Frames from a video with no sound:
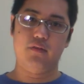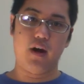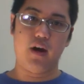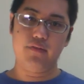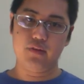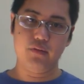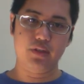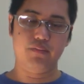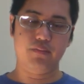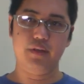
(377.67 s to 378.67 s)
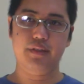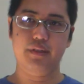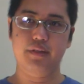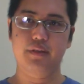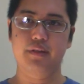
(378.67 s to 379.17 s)
off the original price.
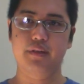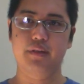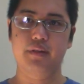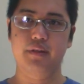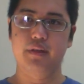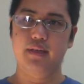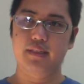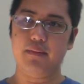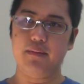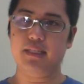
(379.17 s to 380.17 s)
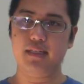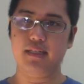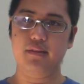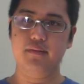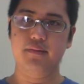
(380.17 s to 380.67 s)
Does that make sense
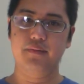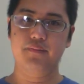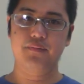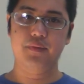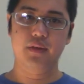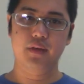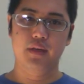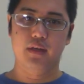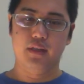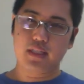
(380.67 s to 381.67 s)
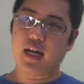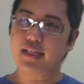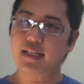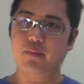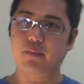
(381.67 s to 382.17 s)
to you? The
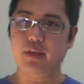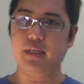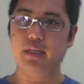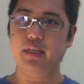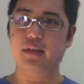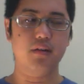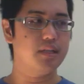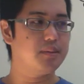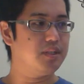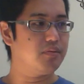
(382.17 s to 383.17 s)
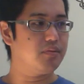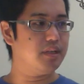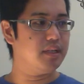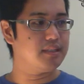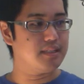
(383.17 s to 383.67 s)
toss-up really here is between,
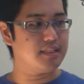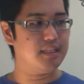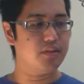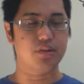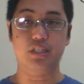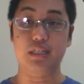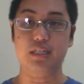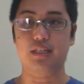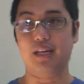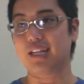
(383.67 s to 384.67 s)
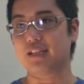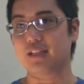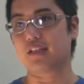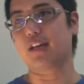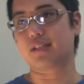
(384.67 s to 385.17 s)
is it C or D? I think
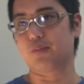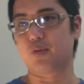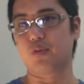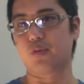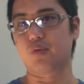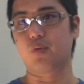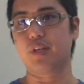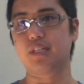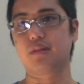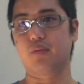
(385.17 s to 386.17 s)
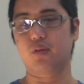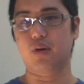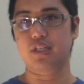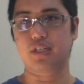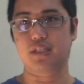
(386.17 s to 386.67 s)
that that's more of the reasonable
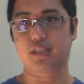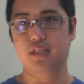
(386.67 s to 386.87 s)
question.